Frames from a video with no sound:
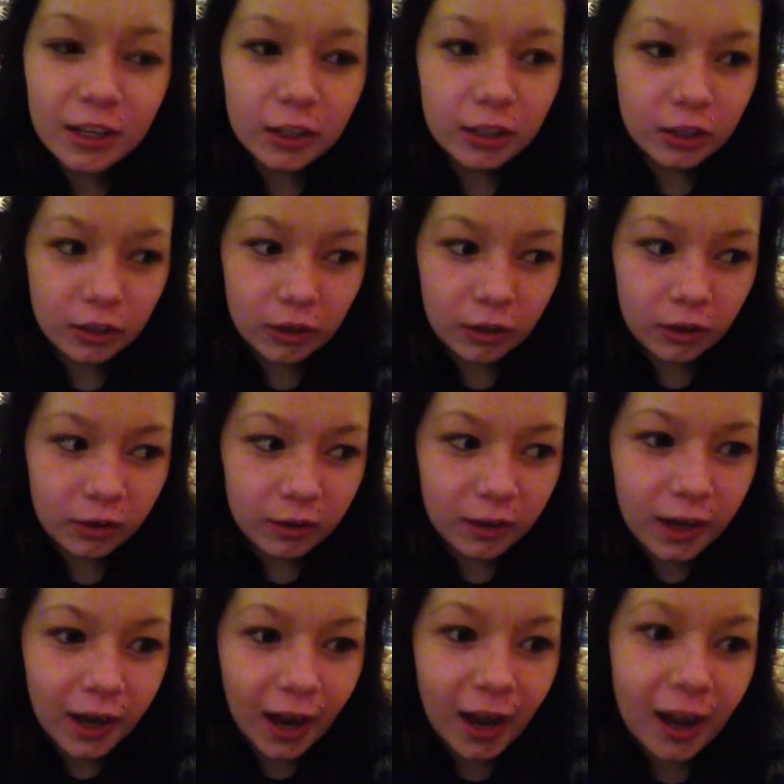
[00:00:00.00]
You know,
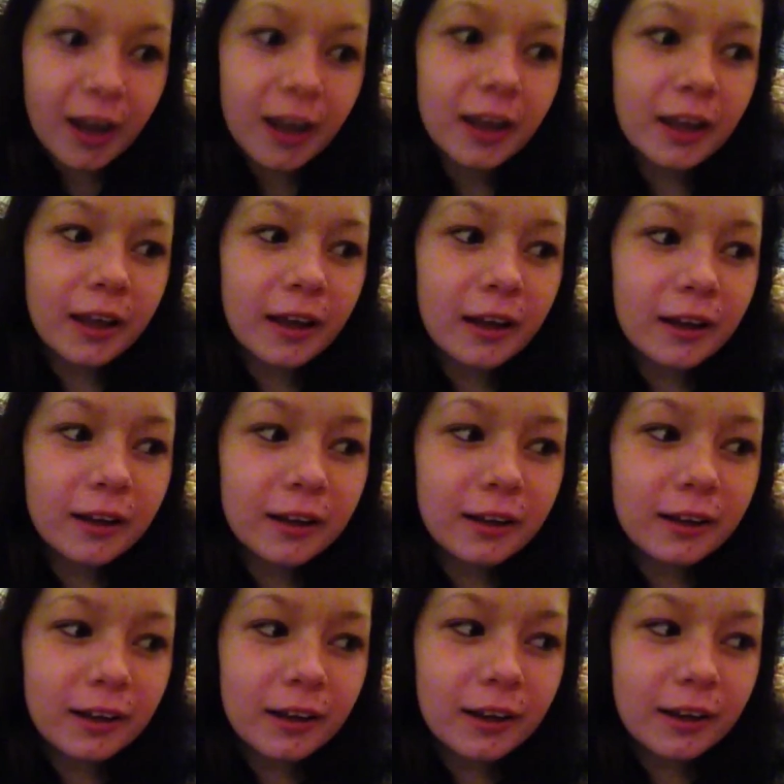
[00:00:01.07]
I
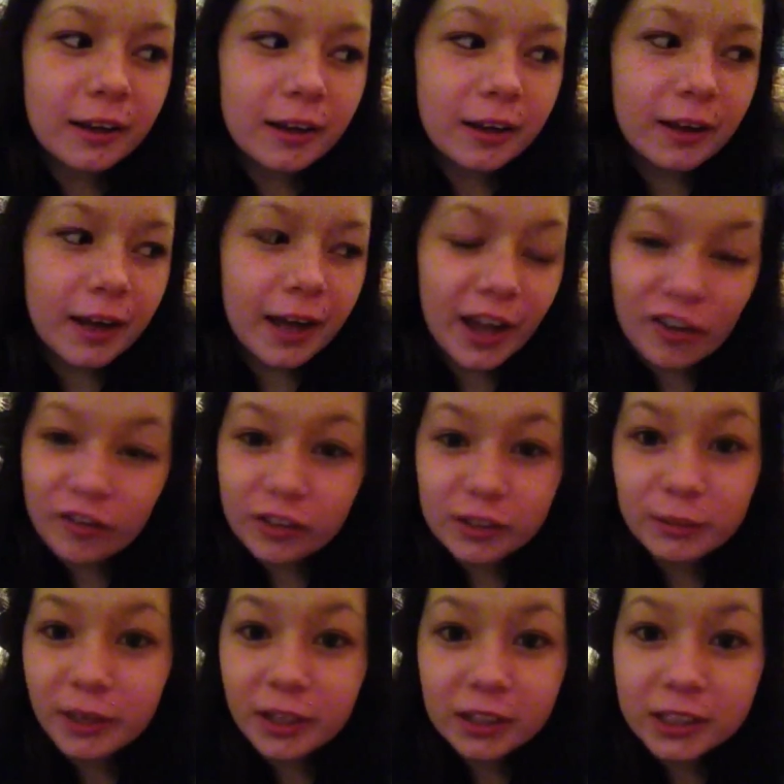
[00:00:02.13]
have this
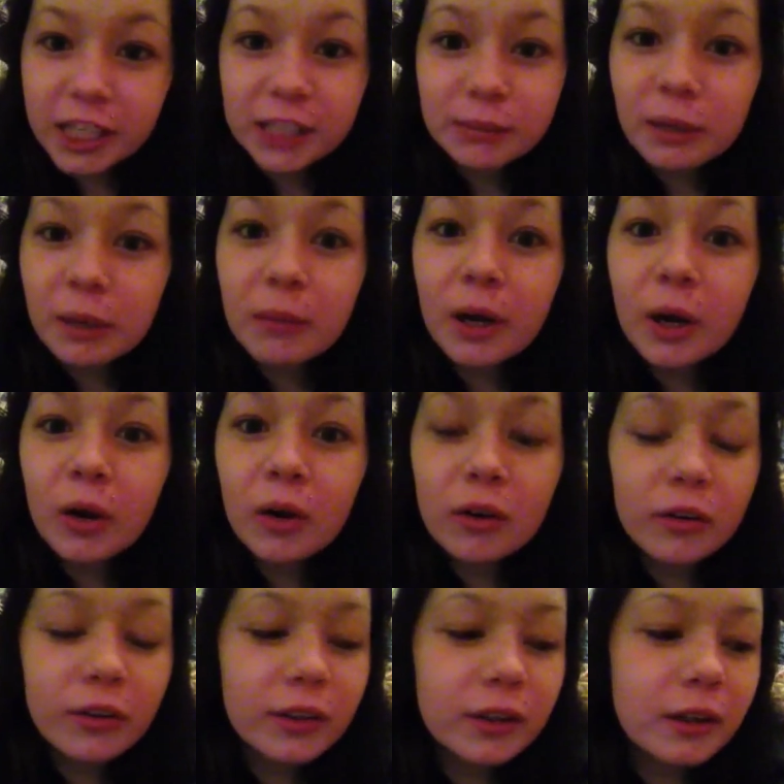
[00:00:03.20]
metal taste in my
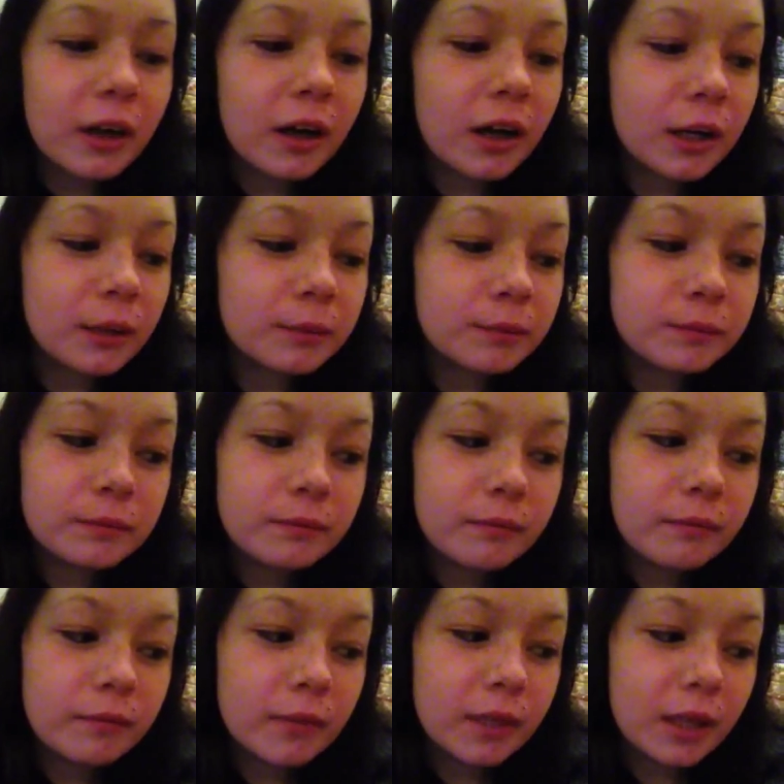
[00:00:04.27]
mouth.
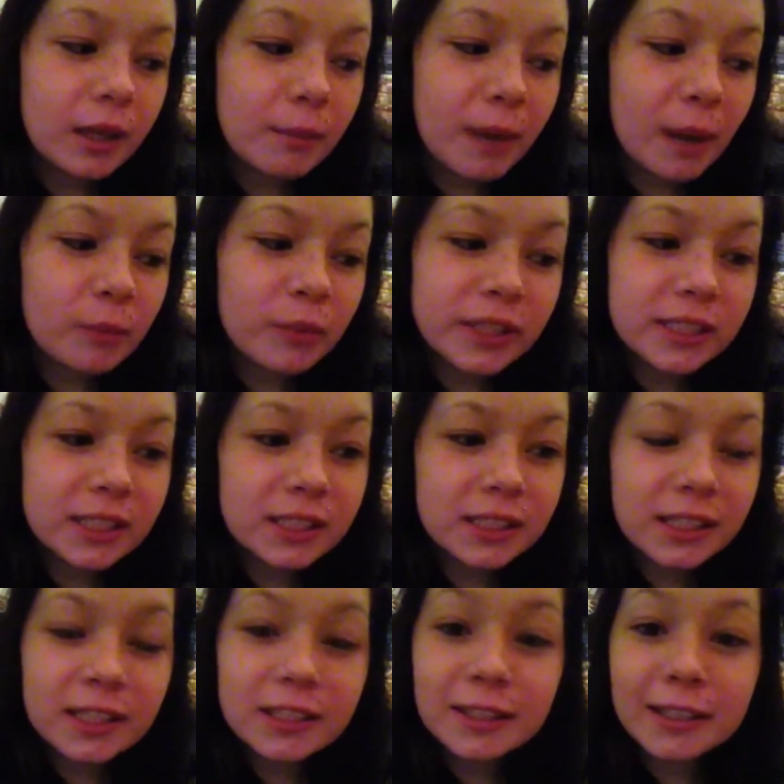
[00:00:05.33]
My breasts
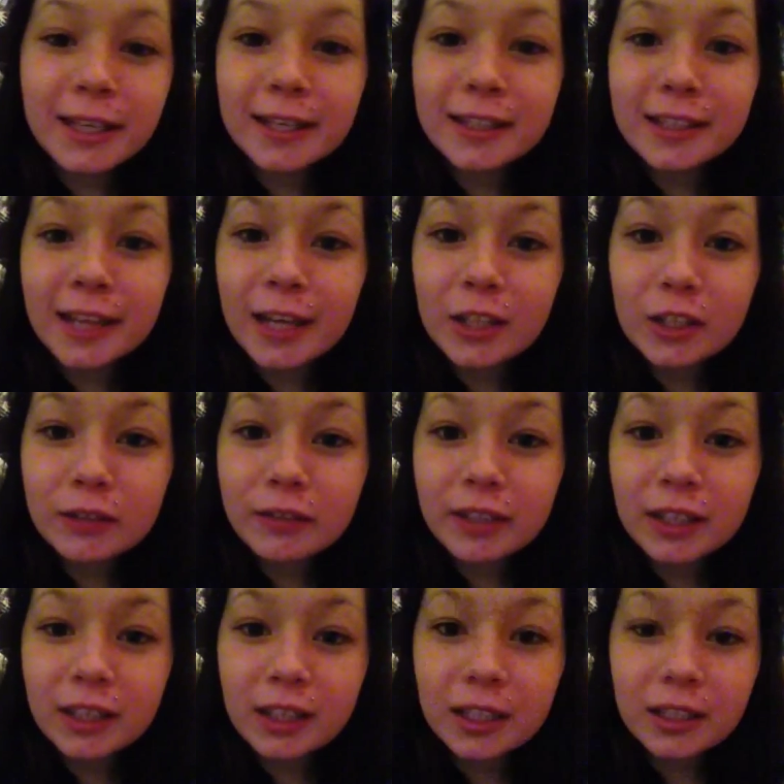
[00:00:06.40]
are getting tender
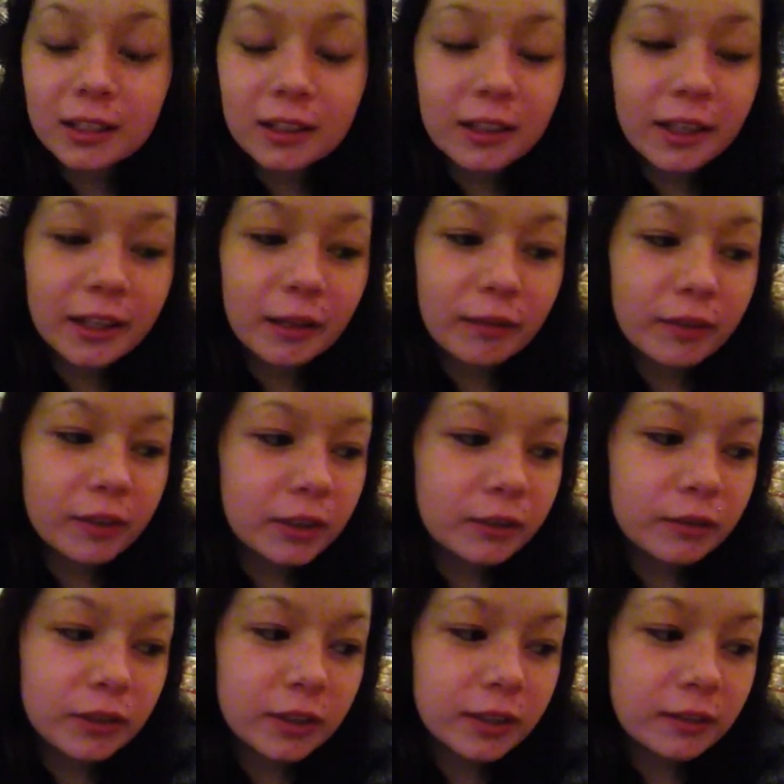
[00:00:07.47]
feeling. Like, they feel
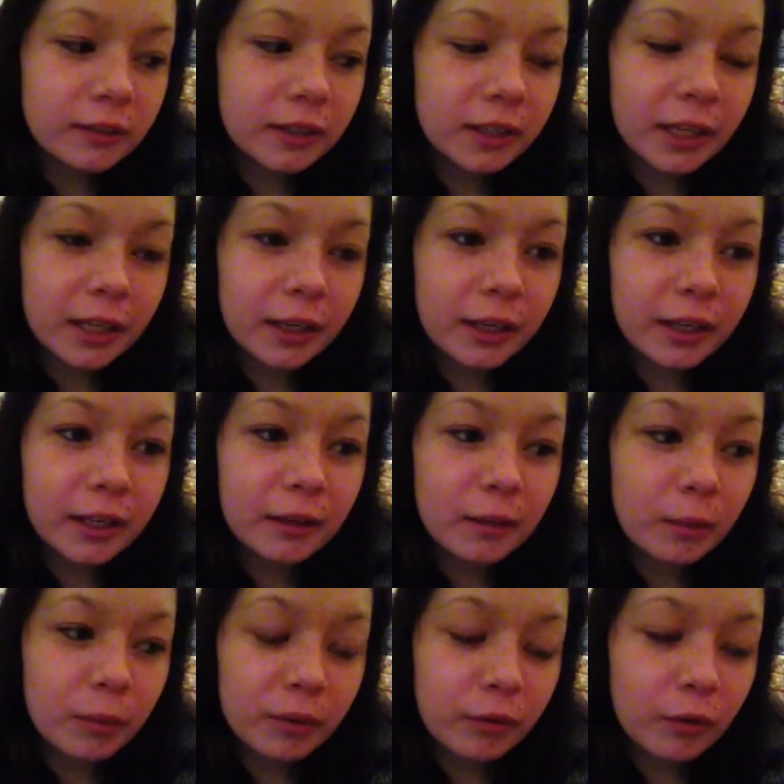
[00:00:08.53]
different than they
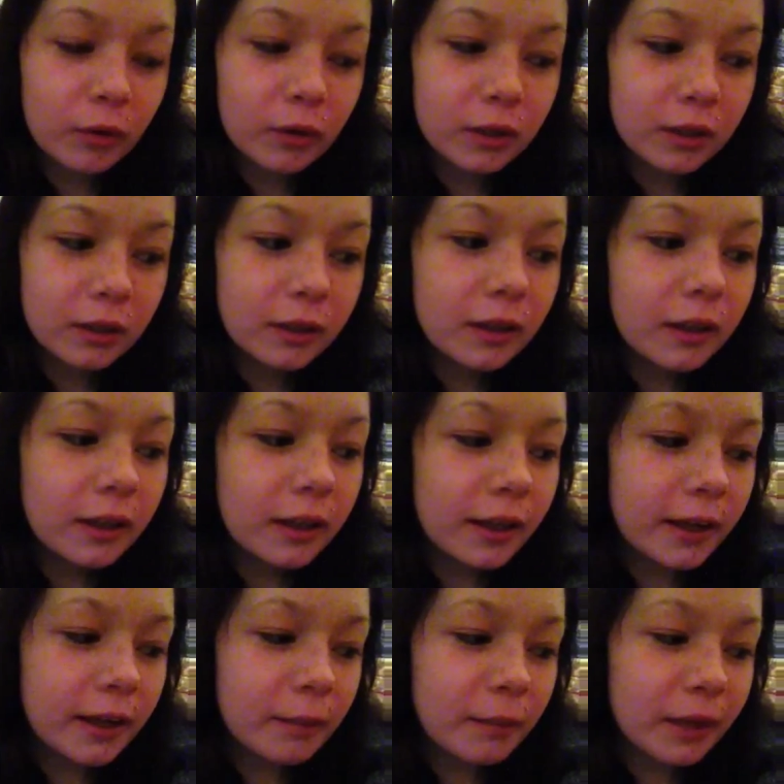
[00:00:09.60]
did before.
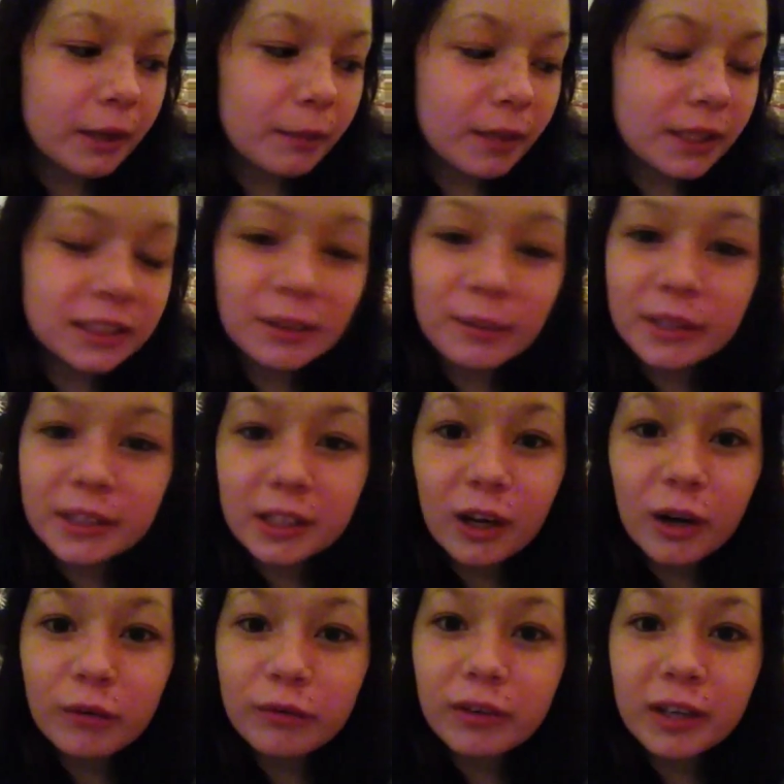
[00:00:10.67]
And my stomach's like
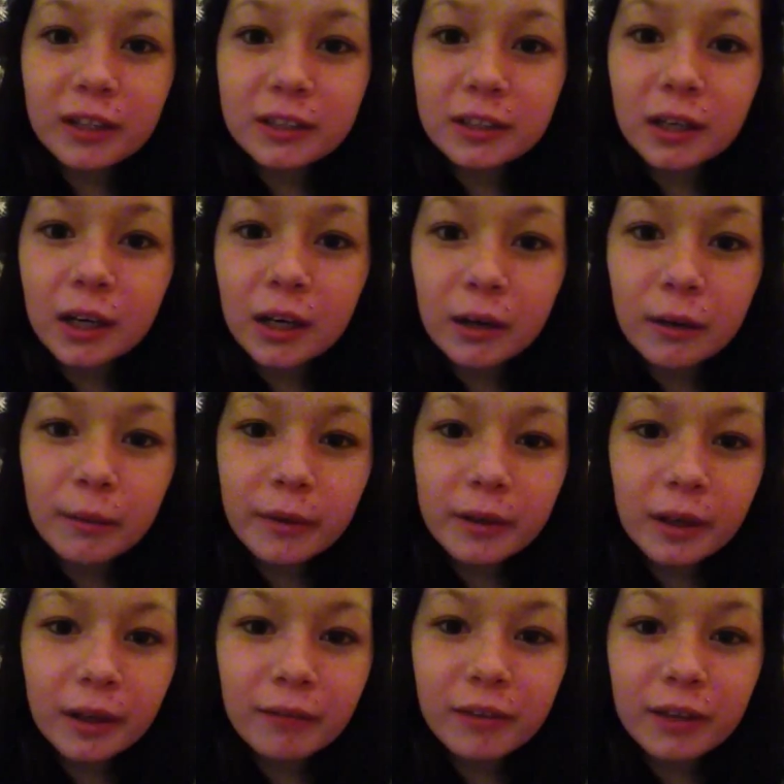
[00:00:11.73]
all fucked up.
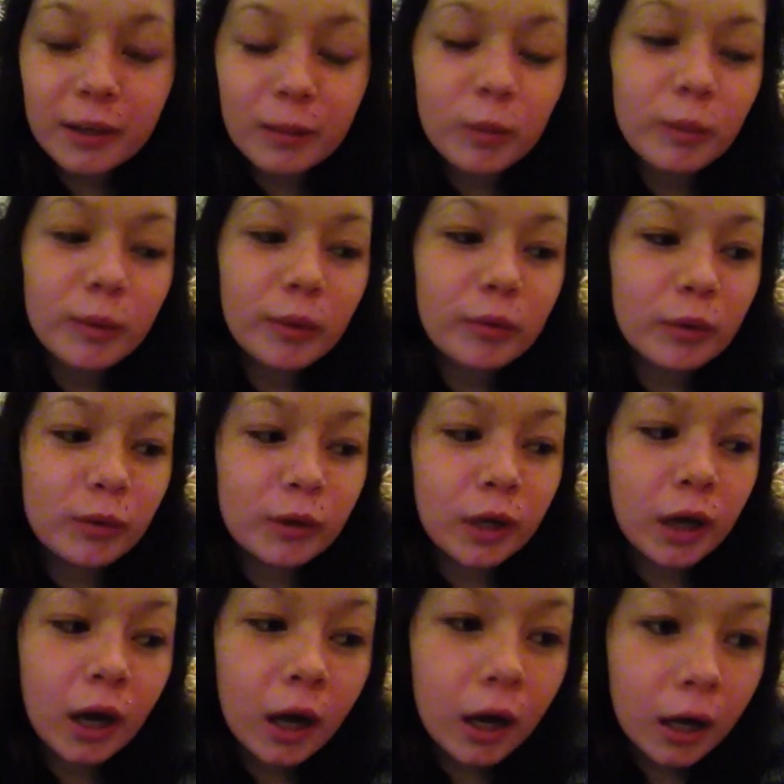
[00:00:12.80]
And I feel like I'm gonna be throwing
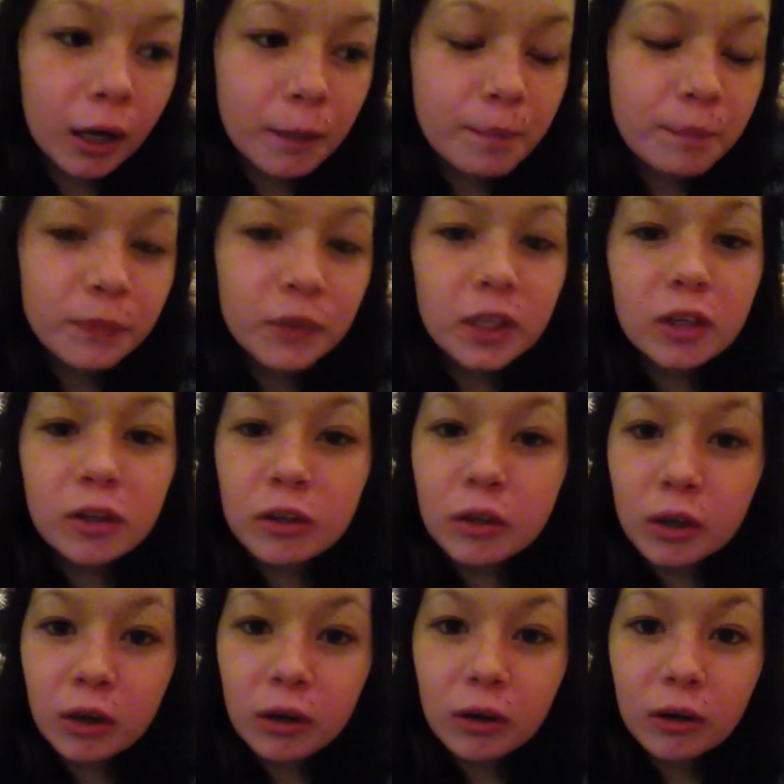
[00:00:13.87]
up. You
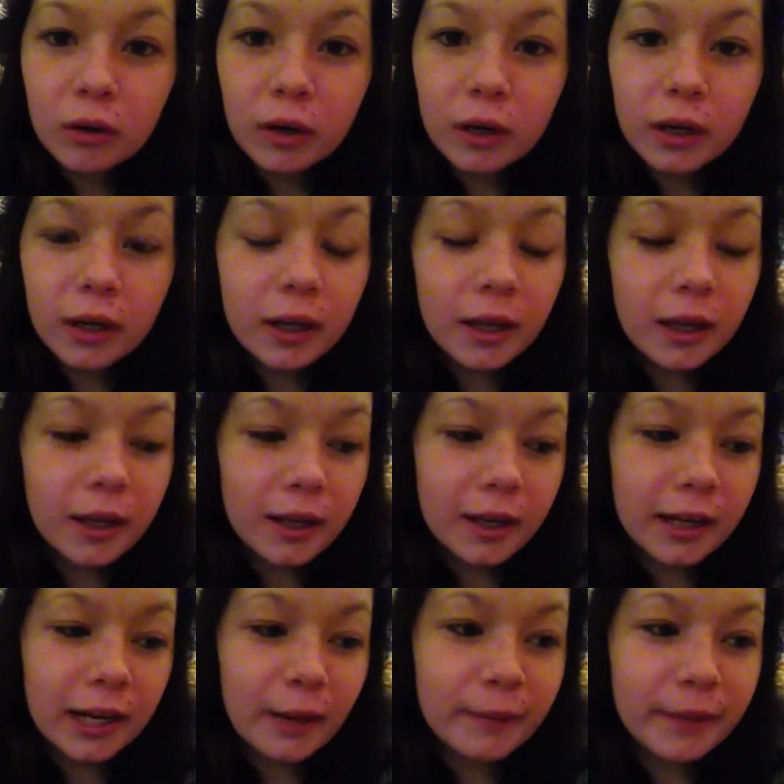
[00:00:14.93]
know.
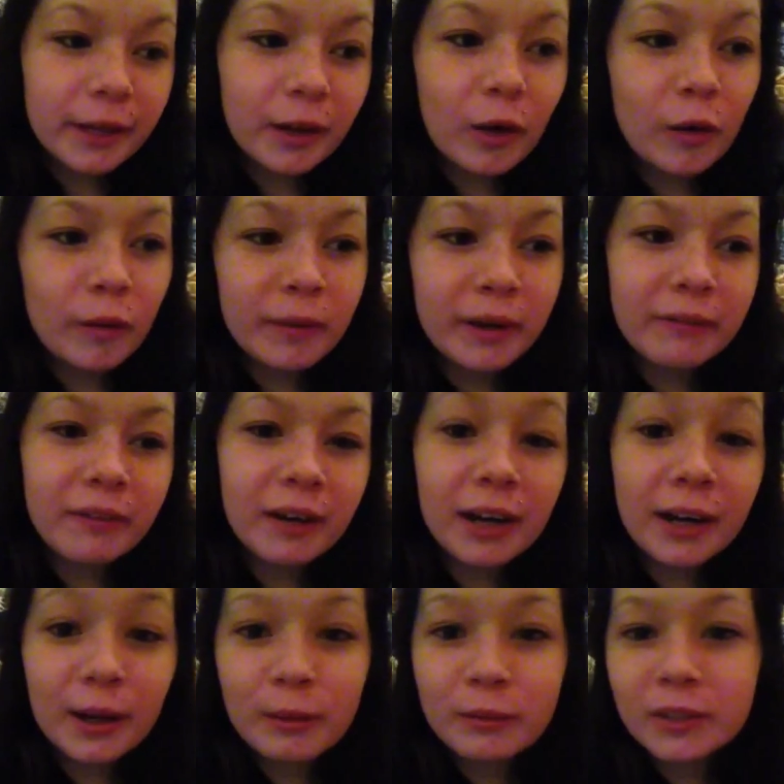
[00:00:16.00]
And I'm like, oh my
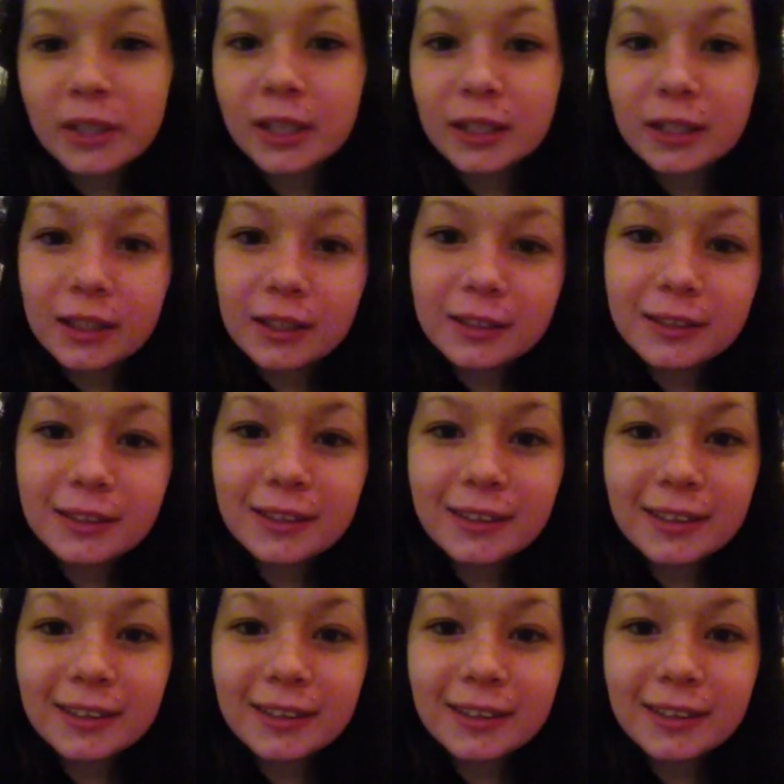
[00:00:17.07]
fuck, I'm pregnant.